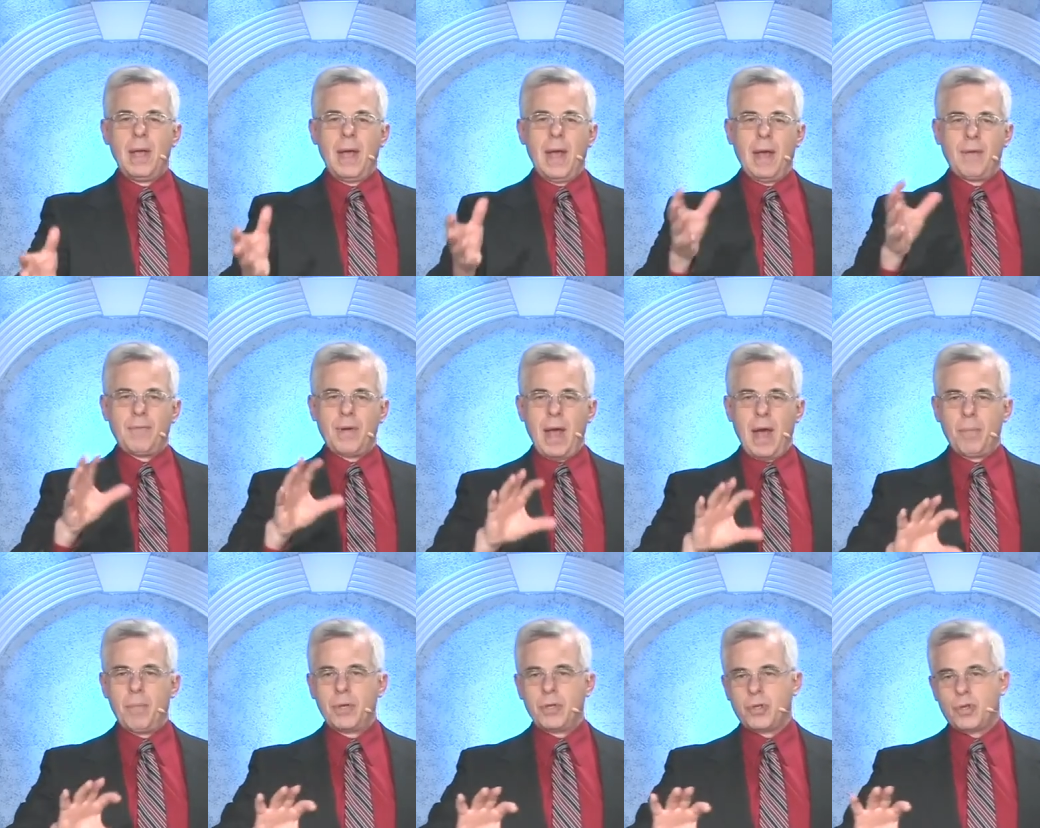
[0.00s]
have
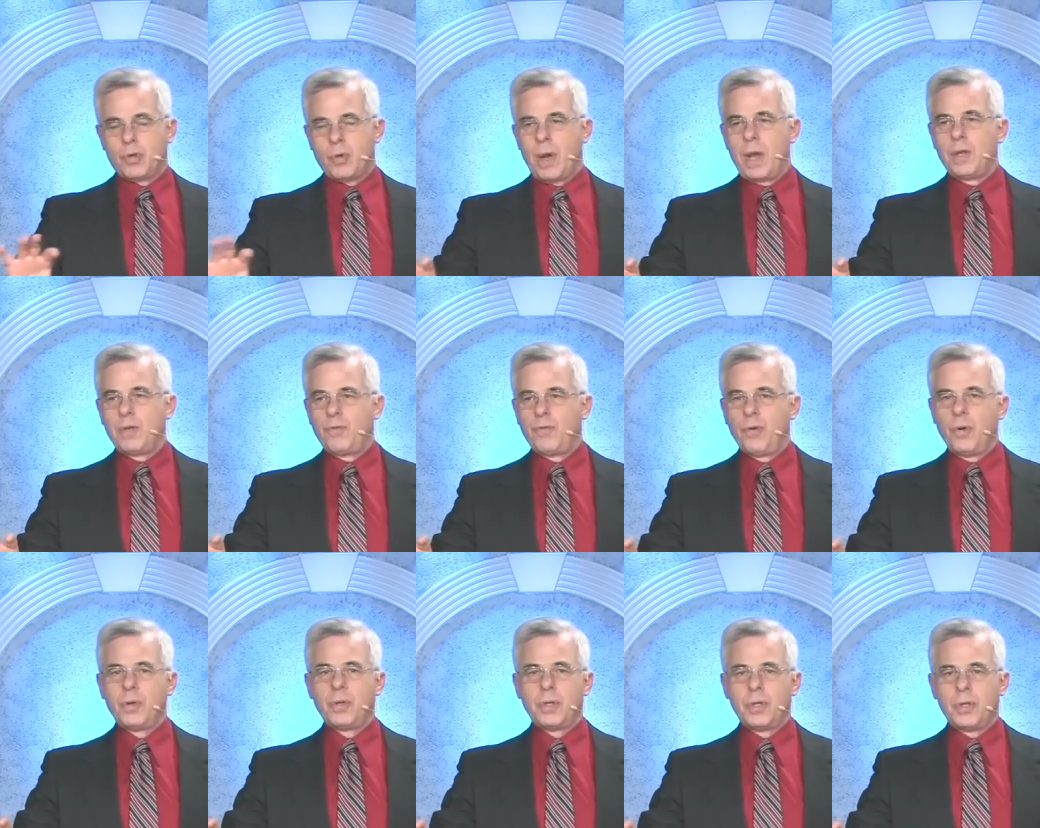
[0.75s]
now been
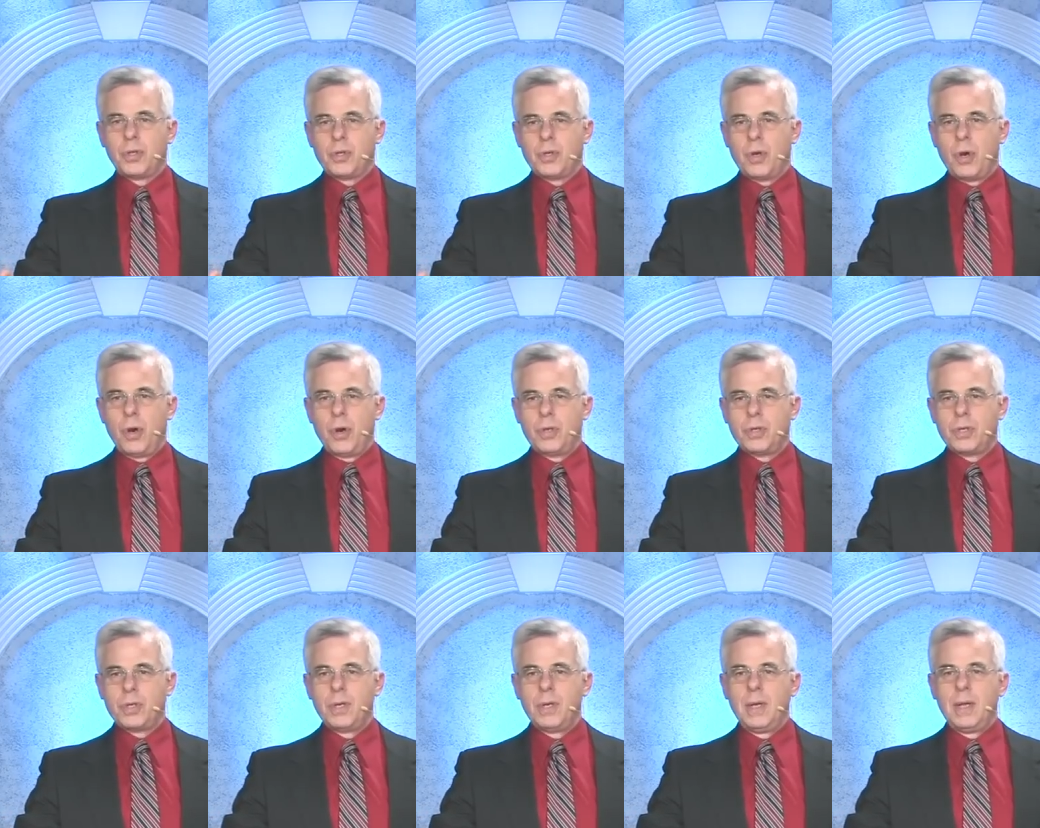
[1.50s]
transferred to the
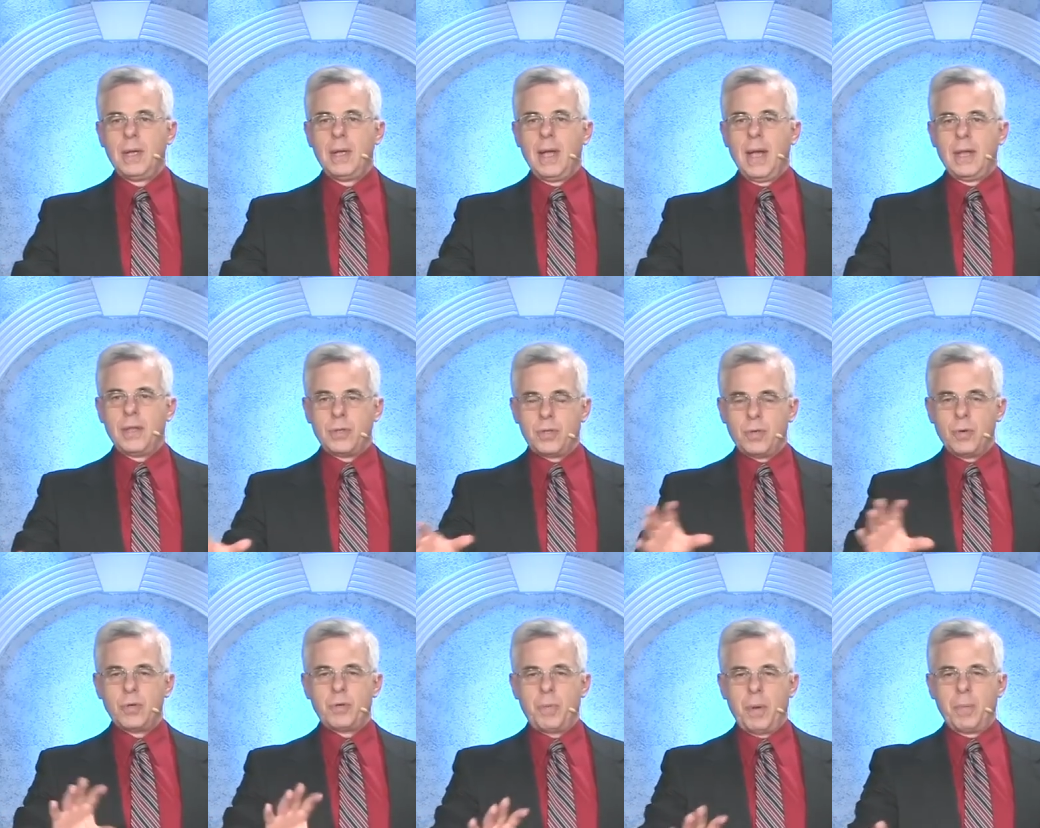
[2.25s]
church, and the
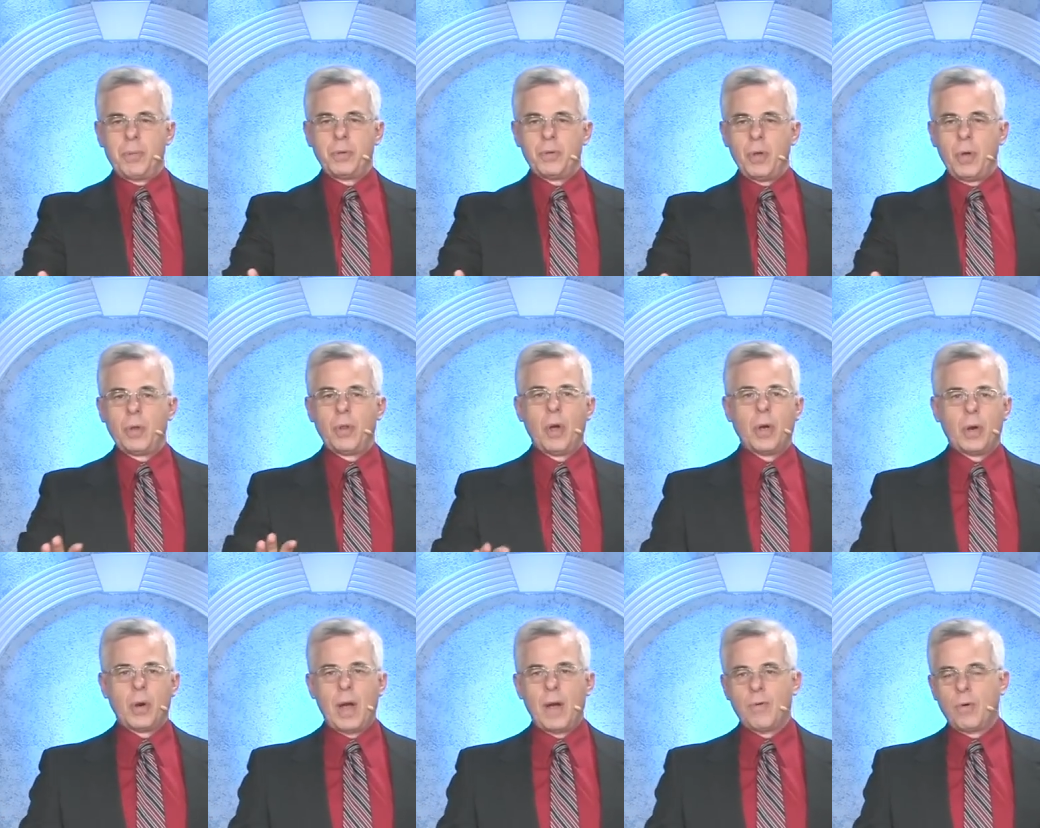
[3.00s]
Jewish people no
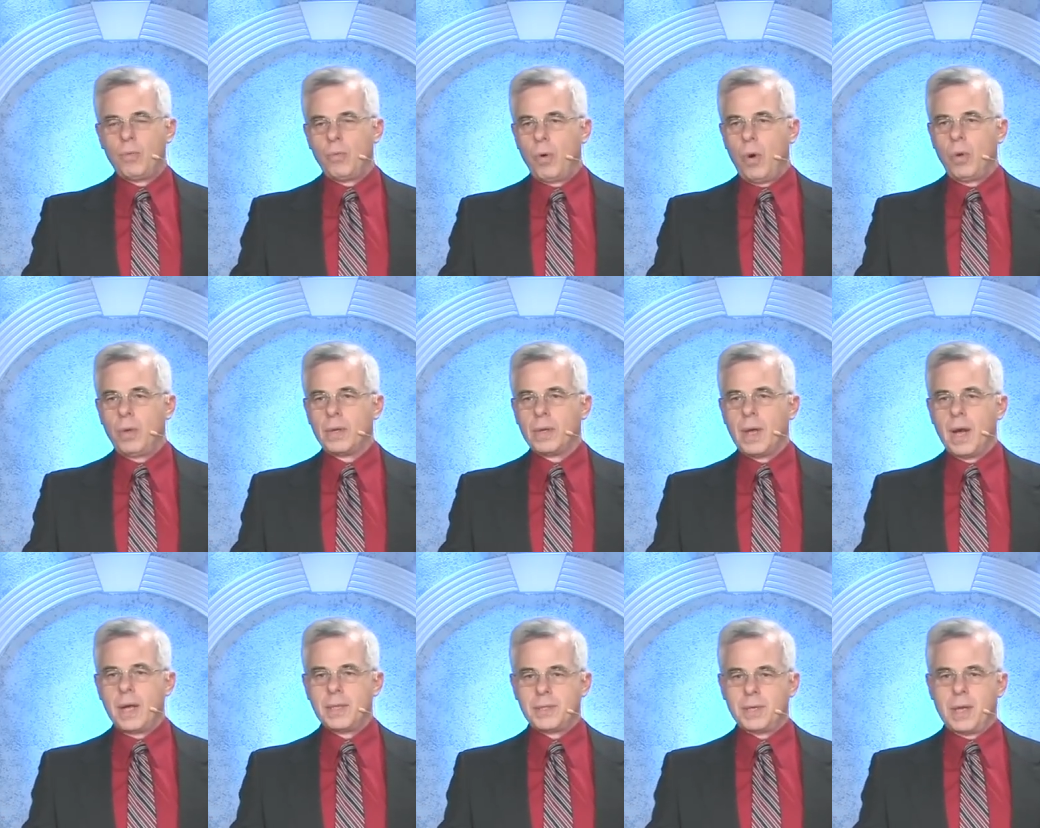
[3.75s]
longer have a role in
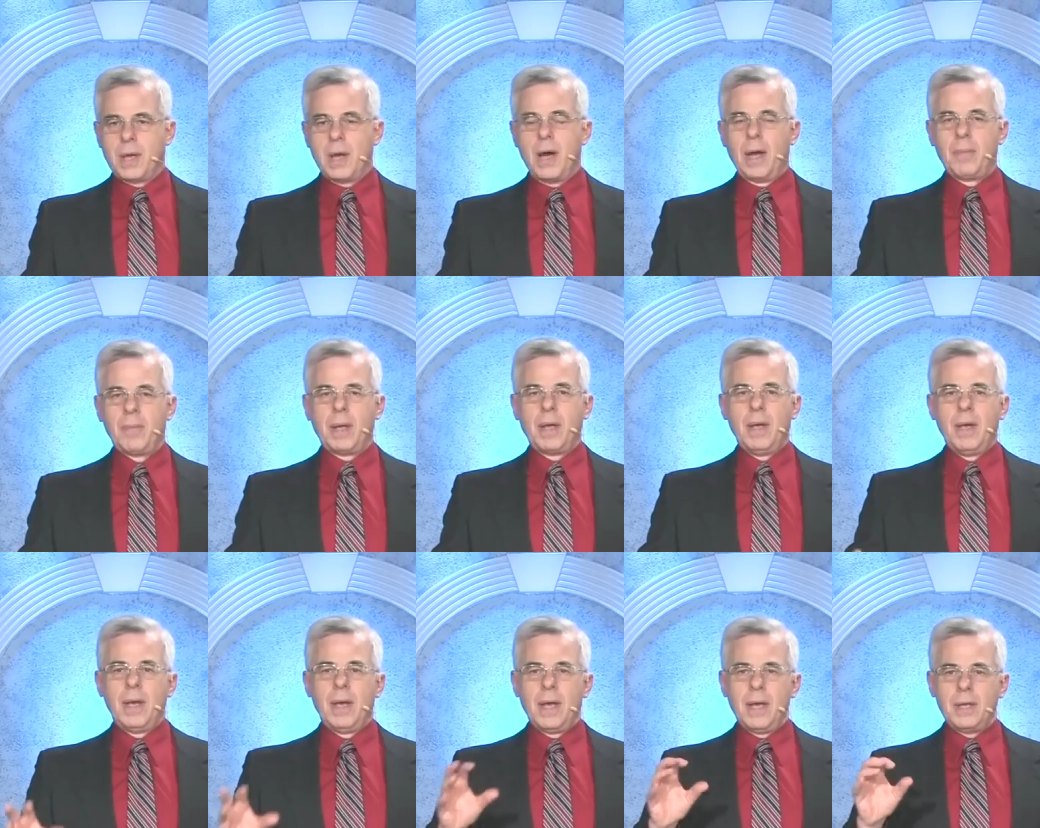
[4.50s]
God's economy.
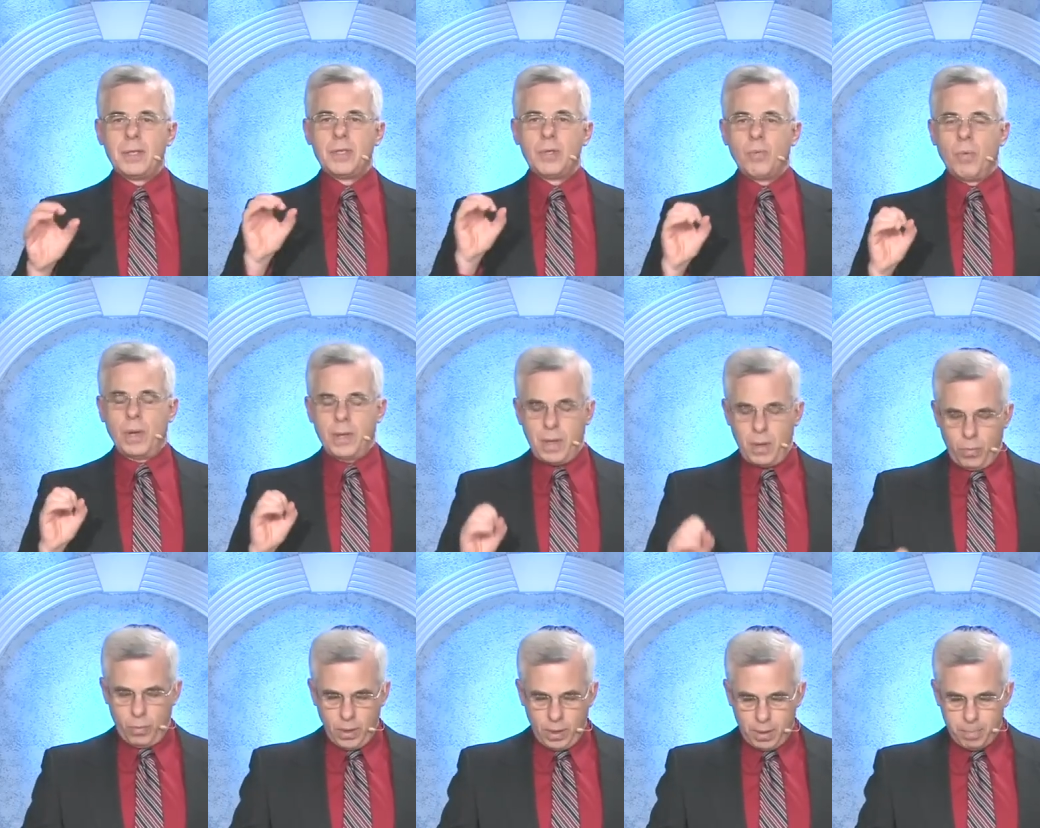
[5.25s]
He's the one
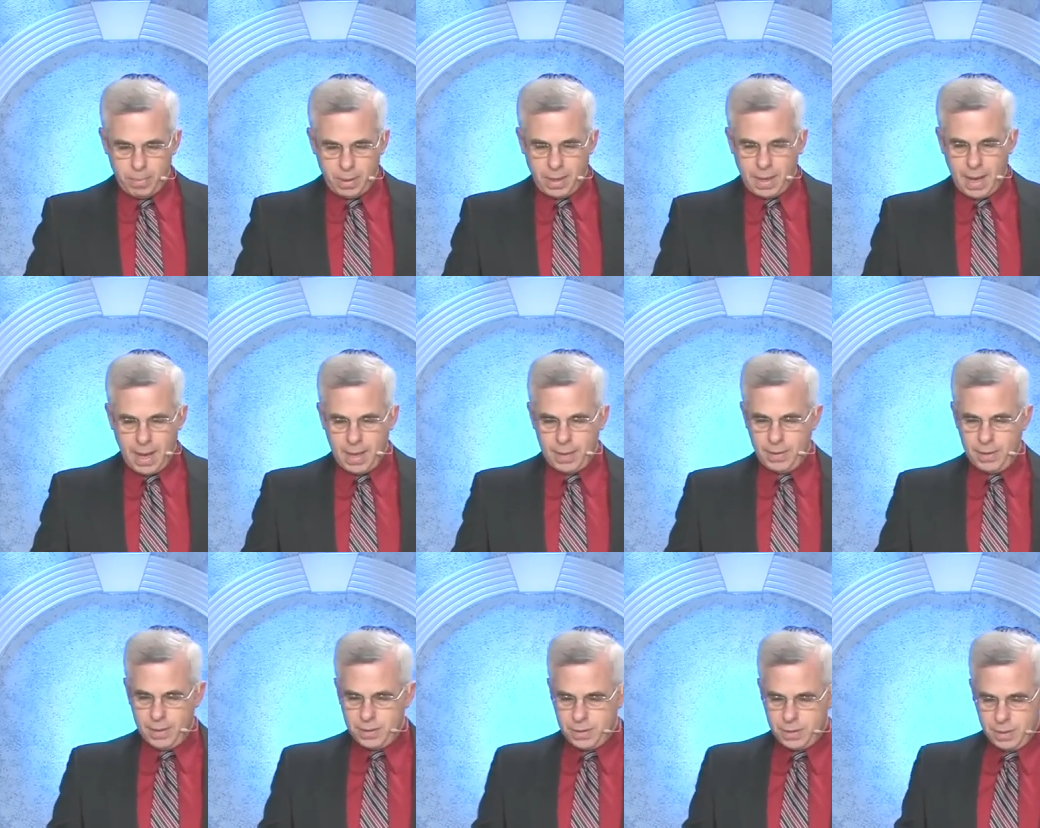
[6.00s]
that really
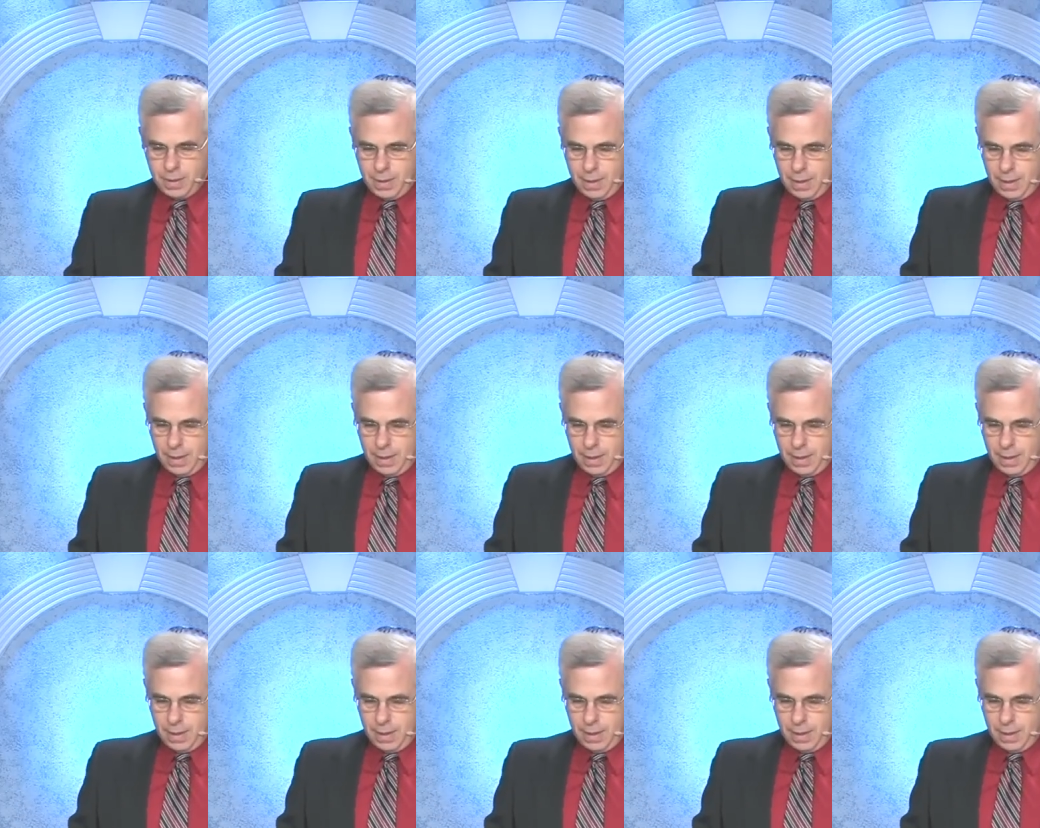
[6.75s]
began this.